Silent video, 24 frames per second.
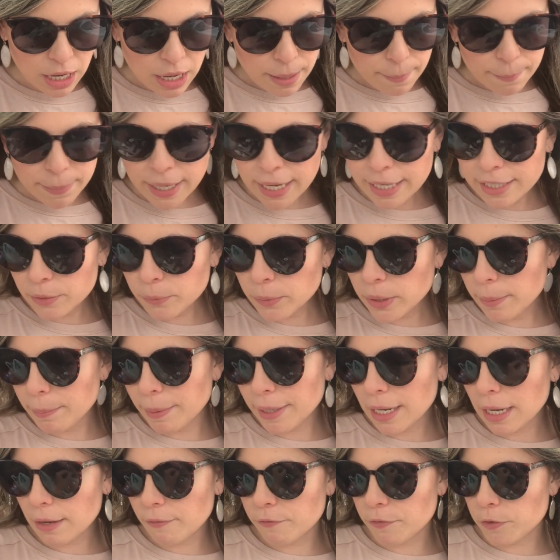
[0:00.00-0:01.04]
But I did want to
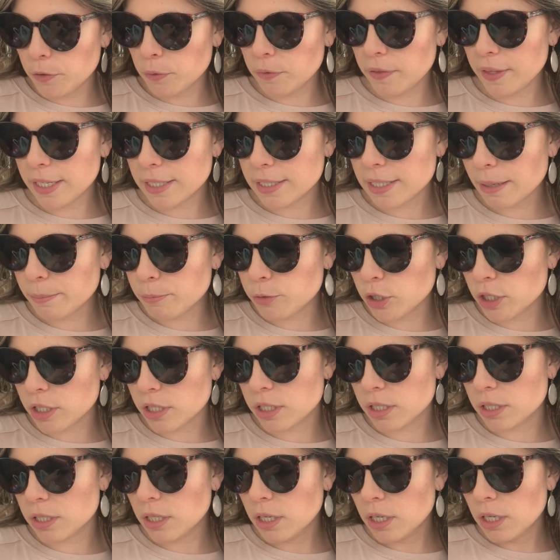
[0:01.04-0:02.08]
pick a few things up
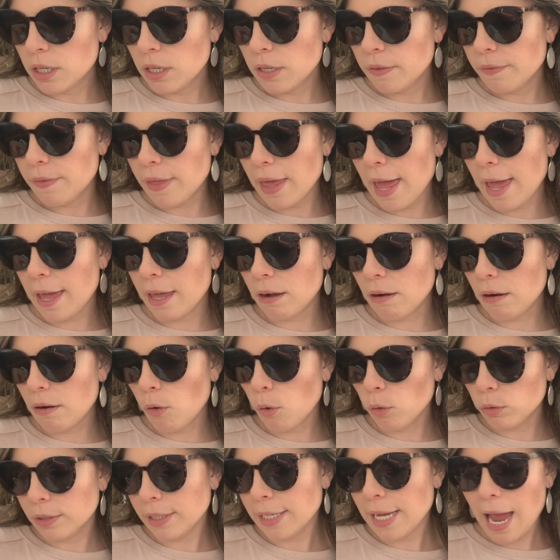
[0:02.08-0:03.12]
just that
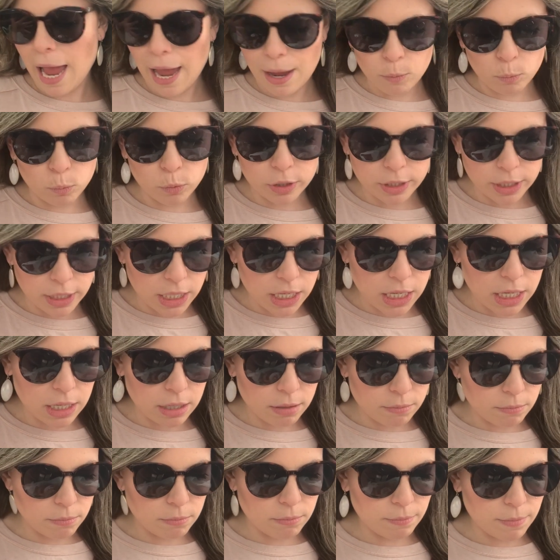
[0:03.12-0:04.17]
only I would
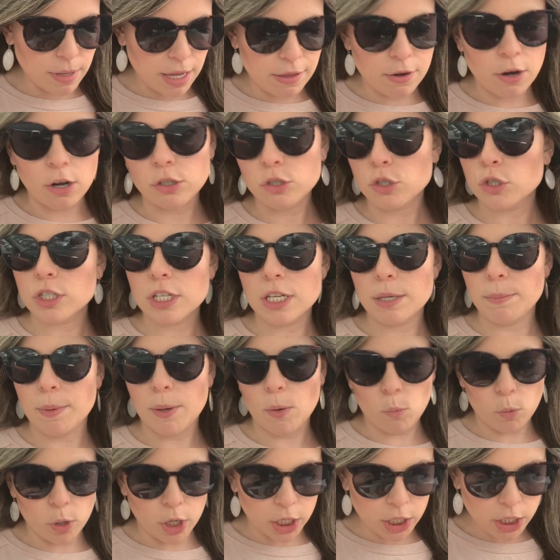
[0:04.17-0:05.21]
eat, and I'll just keep
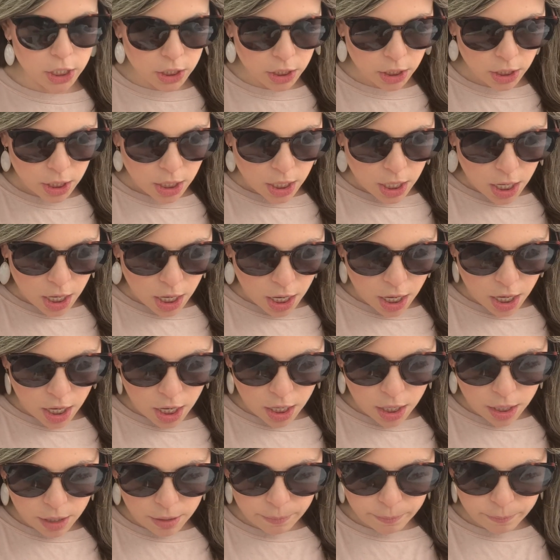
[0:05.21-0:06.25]
at work.
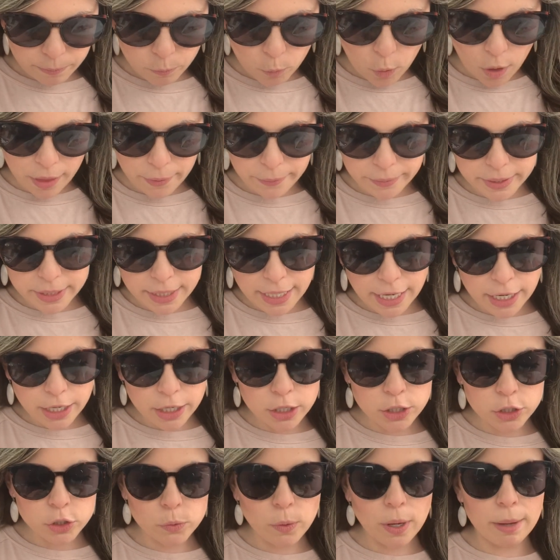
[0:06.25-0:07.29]
Um, while I was there,
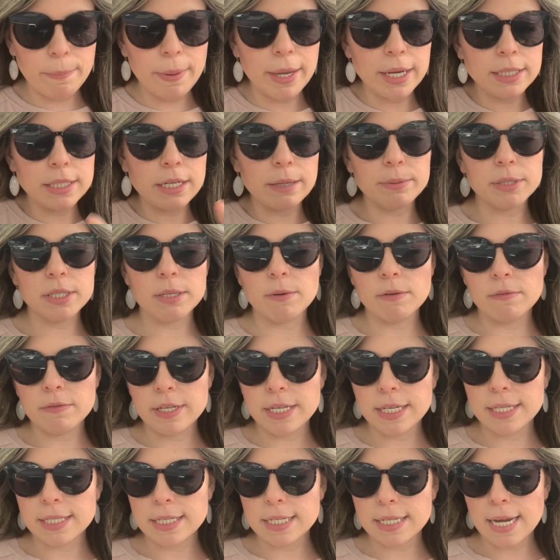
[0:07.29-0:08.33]
so I picked up some of
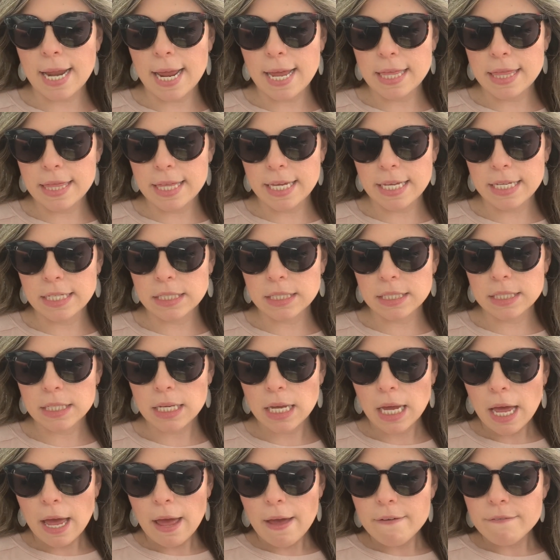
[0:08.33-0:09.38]
these Nathan's
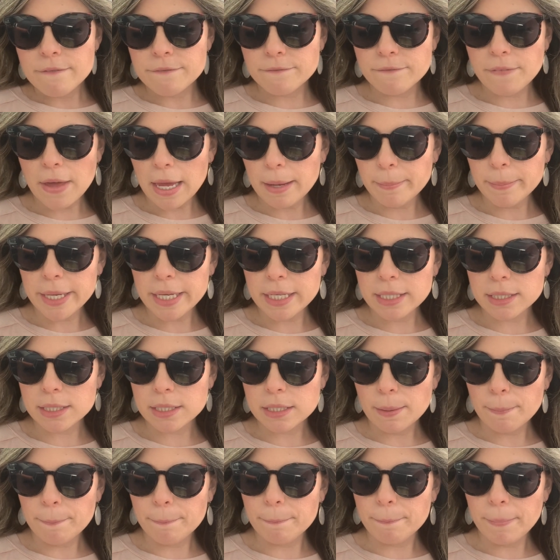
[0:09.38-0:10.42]

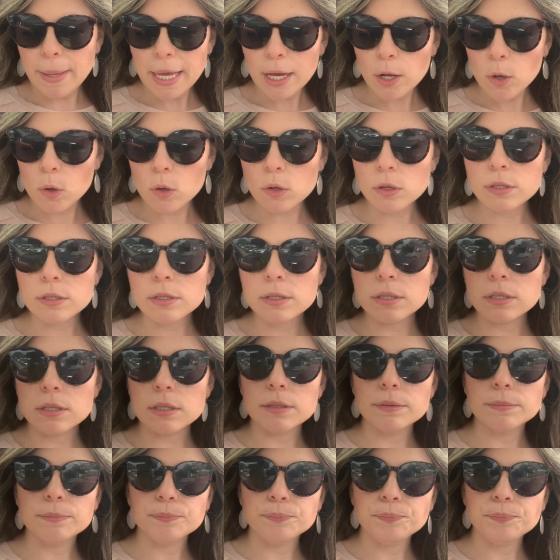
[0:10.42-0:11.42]
Famous pickles,